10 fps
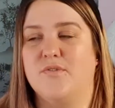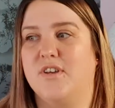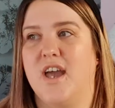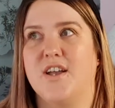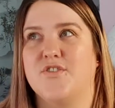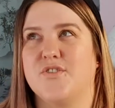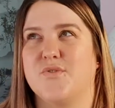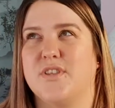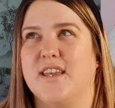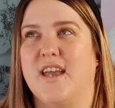it actually
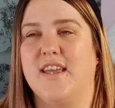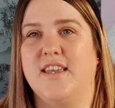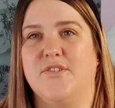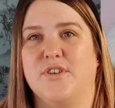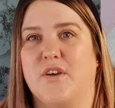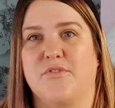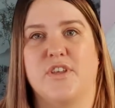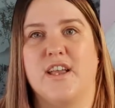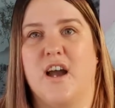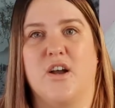only it healed after
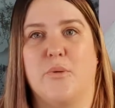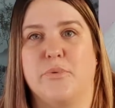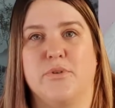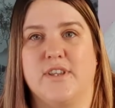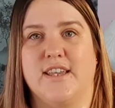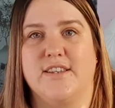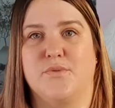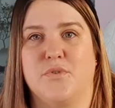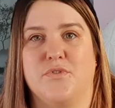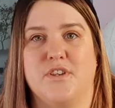like a couple of days
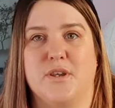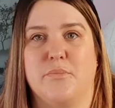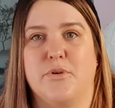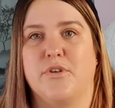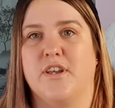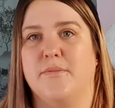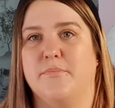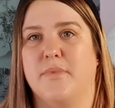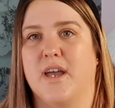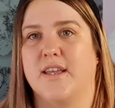with the nipple
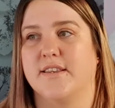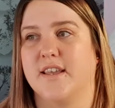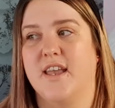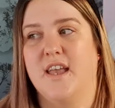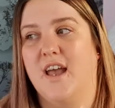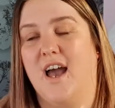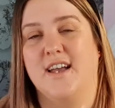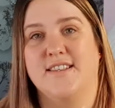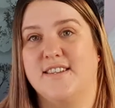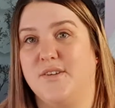cream and I
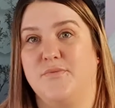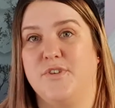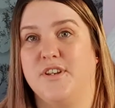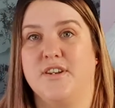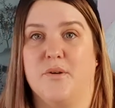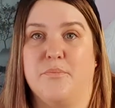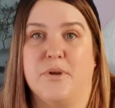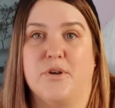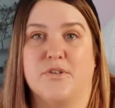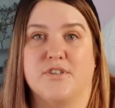had to keep feeding them
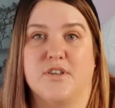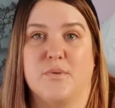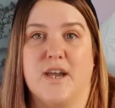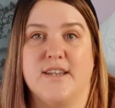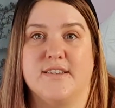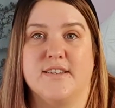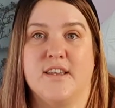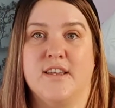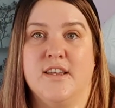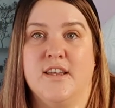because otherwise
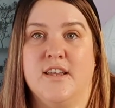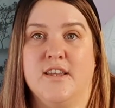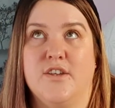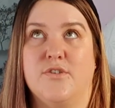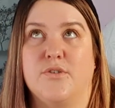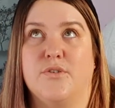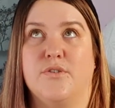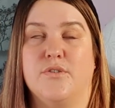you know